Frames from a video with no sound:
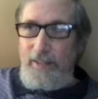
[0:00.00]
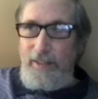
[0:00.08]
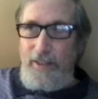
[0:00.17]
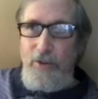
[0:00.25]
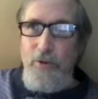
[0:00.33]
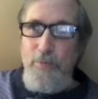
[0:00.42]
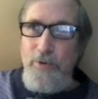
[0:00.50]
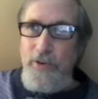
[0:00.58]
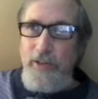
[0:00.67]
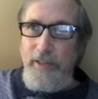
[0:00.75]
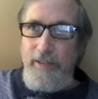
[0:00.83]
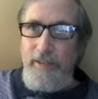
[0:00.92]

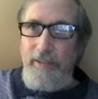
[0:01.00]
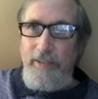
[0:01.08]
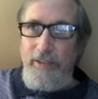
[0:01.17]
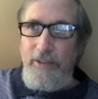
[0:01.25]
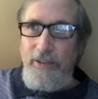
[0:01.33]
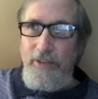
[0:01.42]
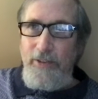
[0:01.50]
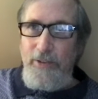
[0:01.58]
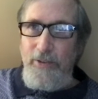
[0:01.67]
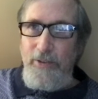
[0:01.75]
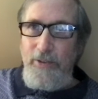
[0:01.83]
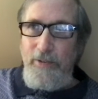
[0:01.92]
humorous
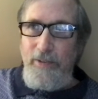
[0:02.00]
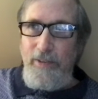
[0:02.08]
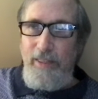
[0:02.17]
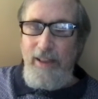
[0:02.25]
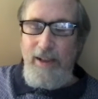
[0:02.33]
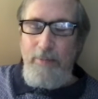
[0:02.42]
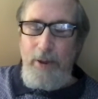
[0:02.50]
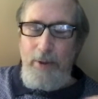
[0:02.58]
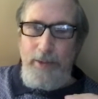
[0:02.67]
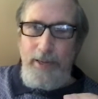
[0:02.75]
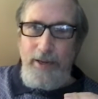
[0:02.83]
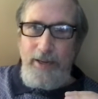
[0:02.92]
to think about
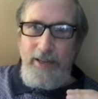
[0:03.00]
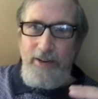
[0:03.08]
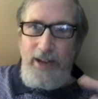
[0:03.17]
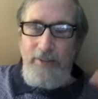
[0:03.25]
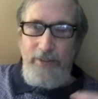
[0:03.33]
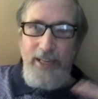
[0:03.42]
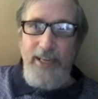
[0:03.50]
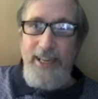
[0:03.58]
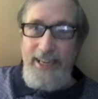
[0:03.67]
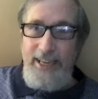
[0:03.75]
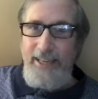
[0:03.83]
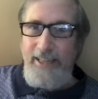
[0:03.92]
being, having a
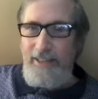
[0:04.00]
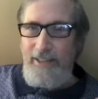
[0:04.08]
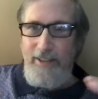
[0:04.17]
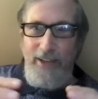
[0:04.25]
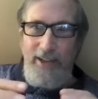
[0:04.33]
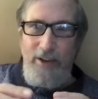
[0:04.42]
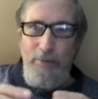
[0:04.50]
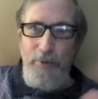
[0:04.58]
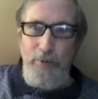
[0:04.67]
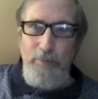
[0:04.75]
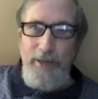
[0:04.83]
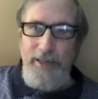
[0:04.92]
kit to help
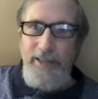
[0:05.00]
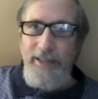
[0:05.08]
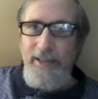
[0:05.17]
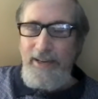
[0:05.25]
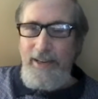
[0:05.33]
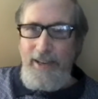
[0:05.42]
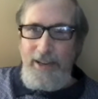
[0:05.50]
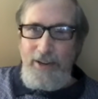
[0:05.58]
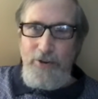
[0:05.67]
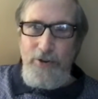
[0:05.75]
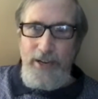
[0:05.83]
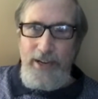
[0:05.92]
you be
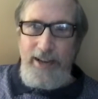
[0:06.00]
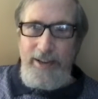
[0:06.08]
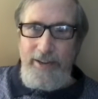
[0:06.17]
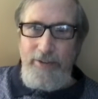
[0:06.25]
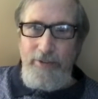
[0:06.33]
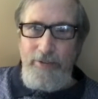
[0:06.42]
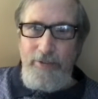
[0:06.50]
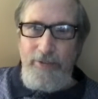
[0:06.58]
creative.